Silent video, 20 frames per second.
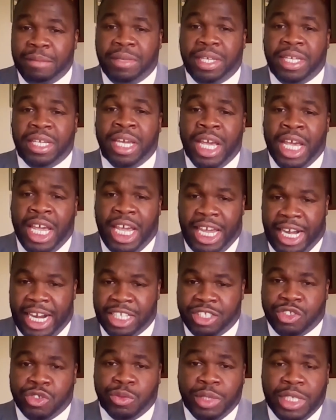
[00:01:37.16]
played me,
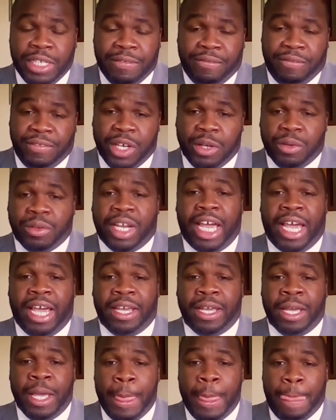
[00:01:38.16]
and I truly felt
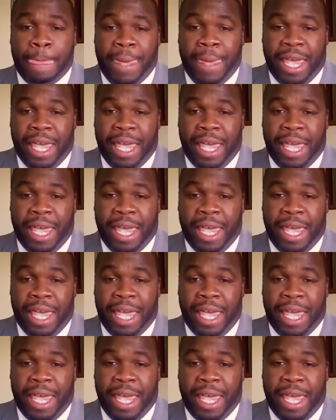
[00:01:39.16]
like